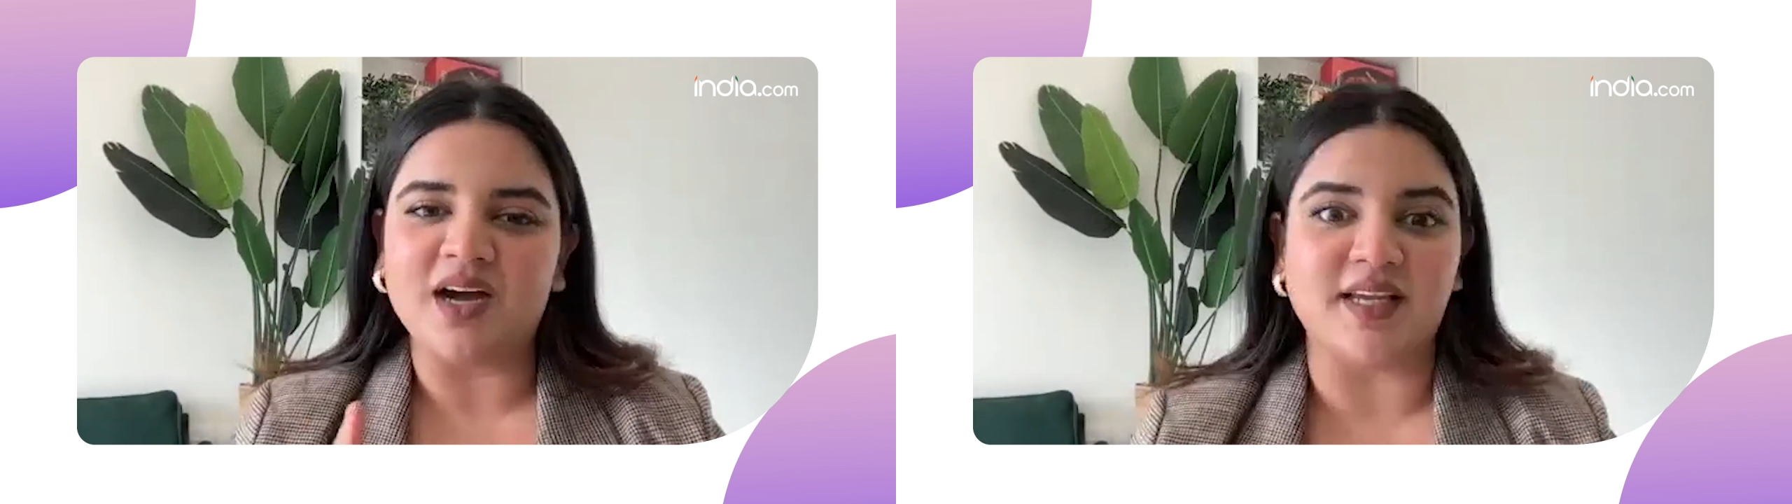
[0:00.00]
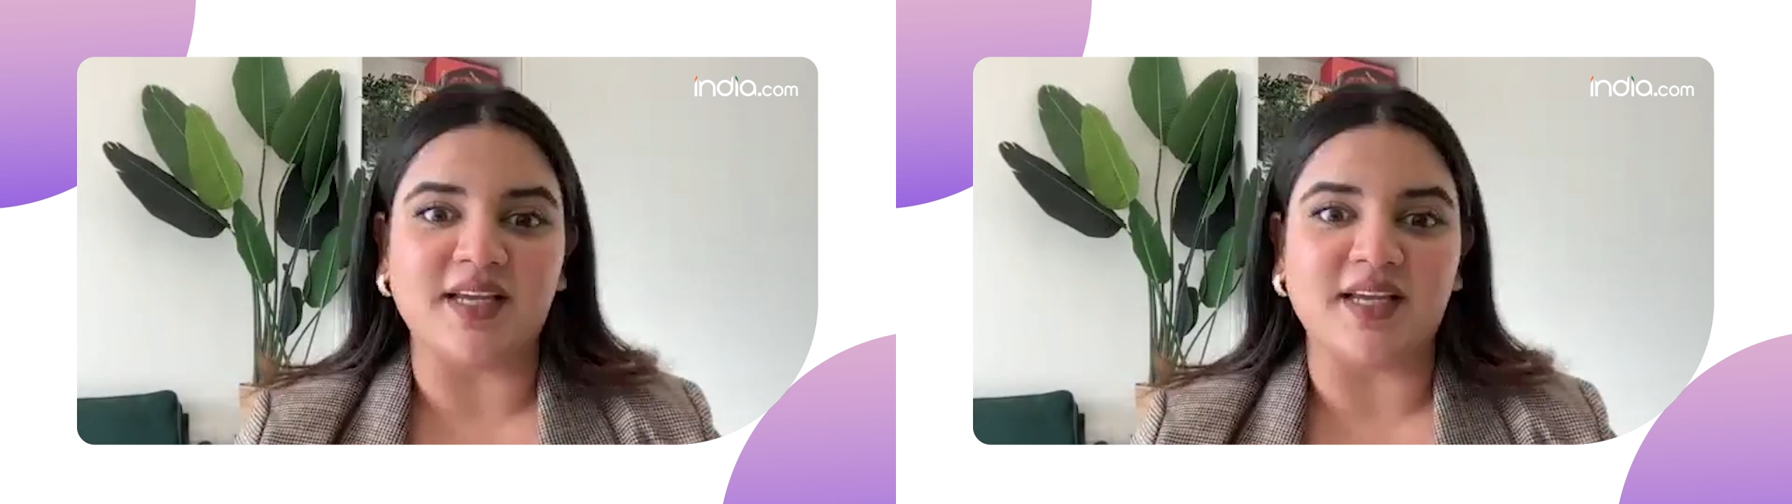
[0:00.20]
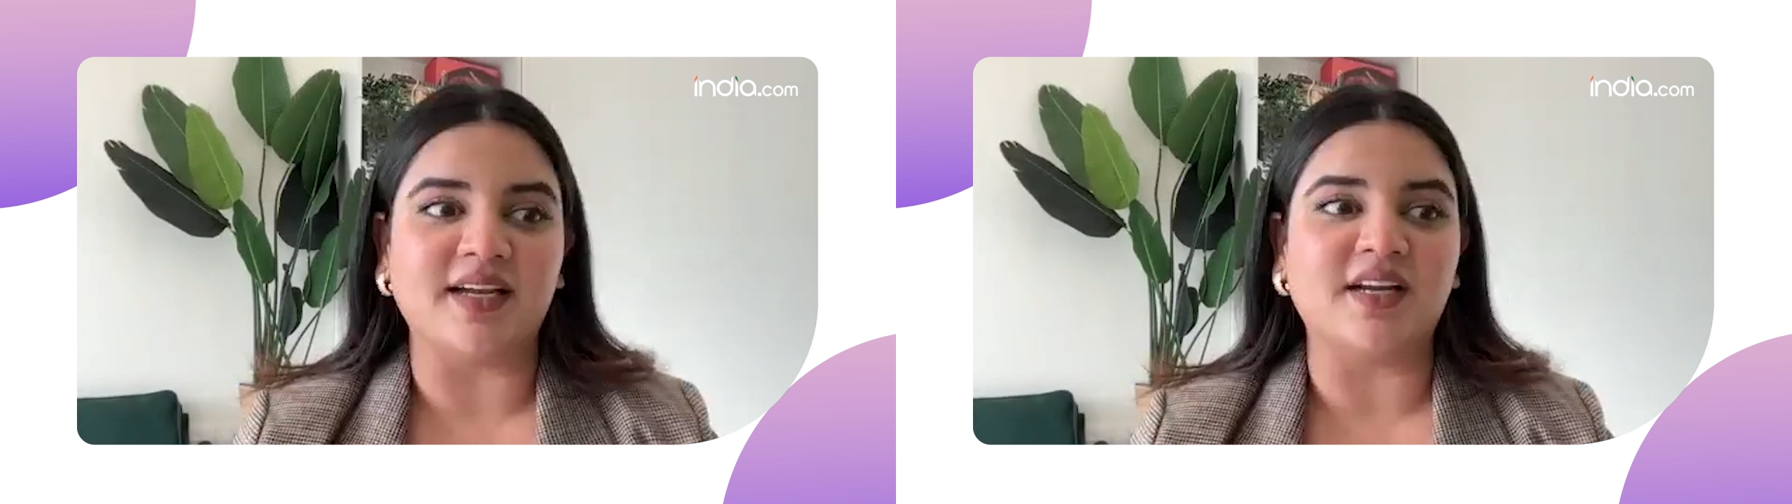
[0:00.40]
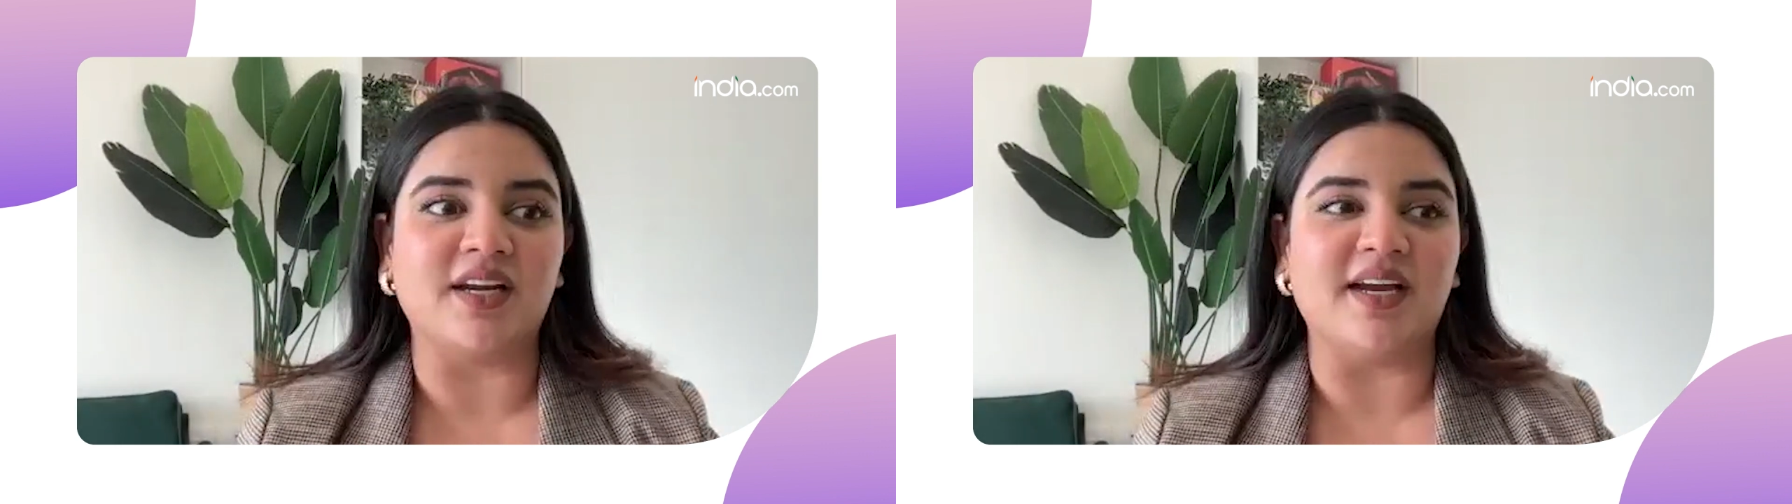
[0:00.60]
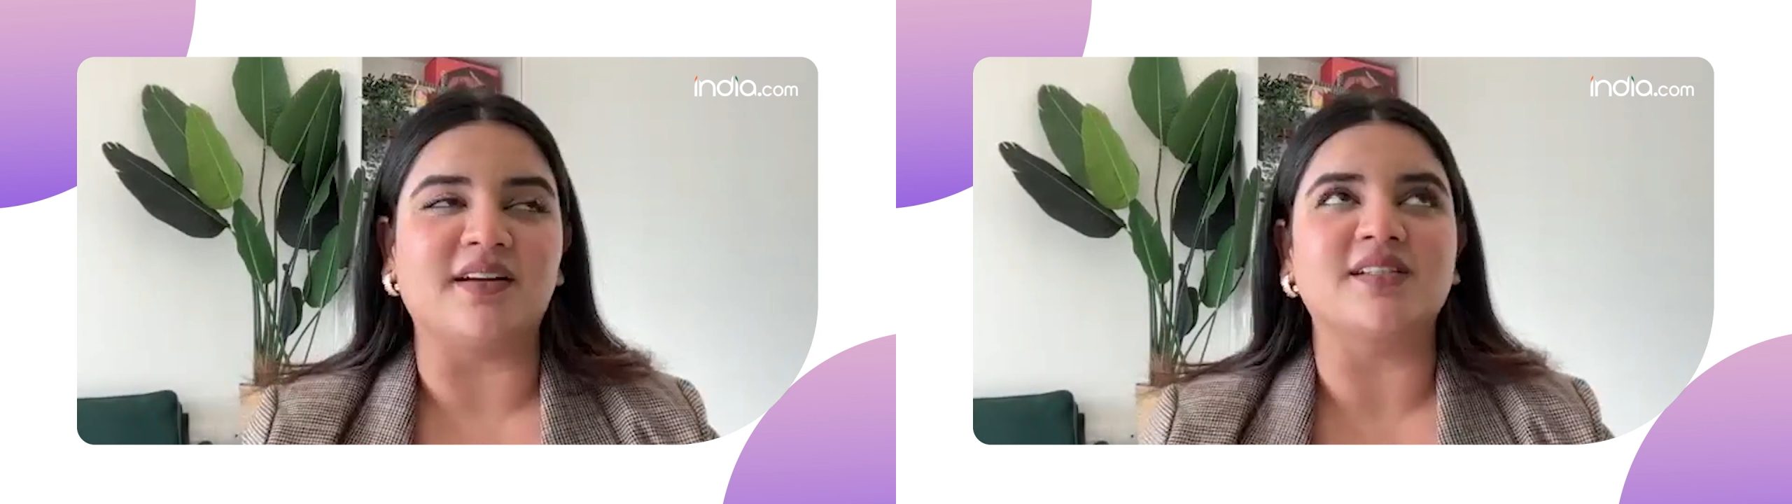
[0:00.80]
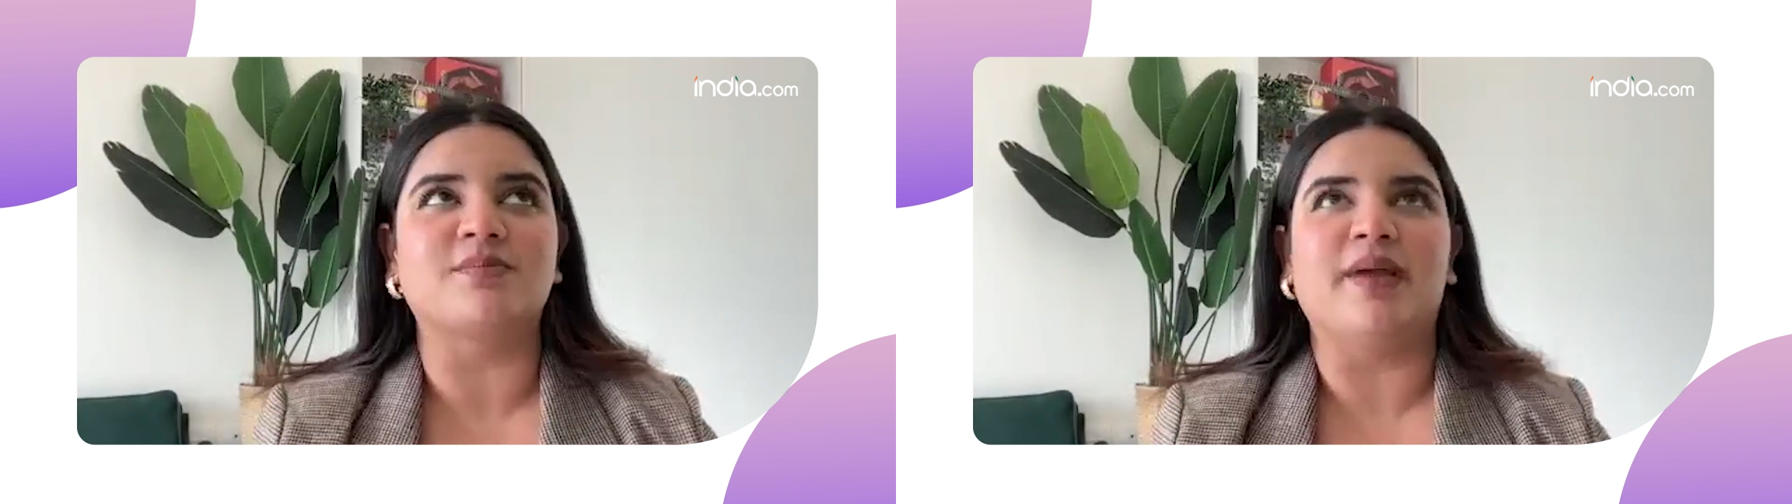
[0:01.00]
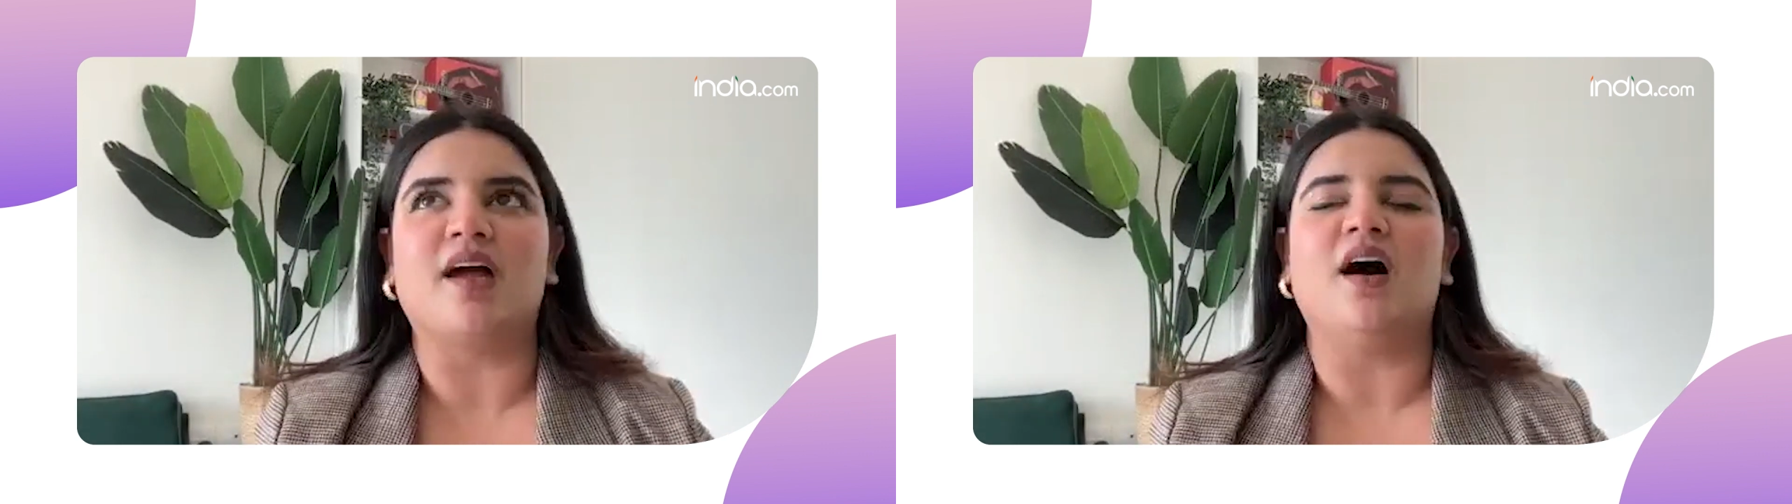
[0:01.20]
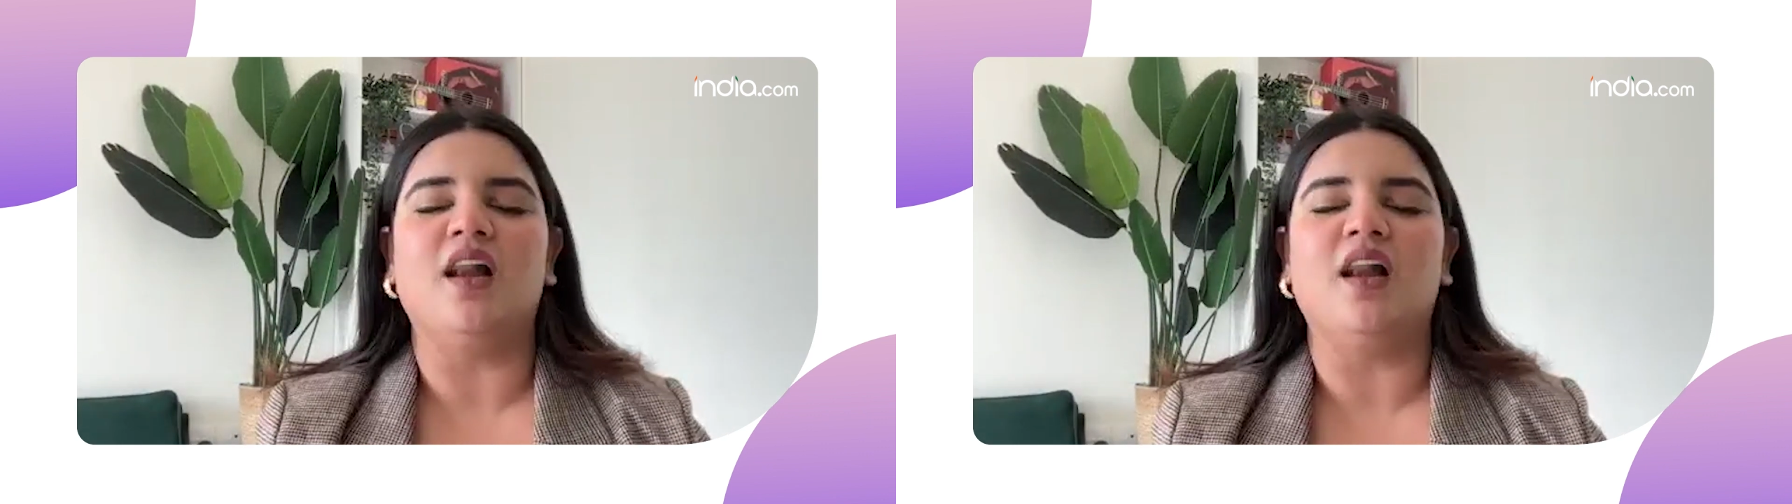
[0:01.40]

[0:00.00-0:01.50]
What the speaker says: one thing that creators make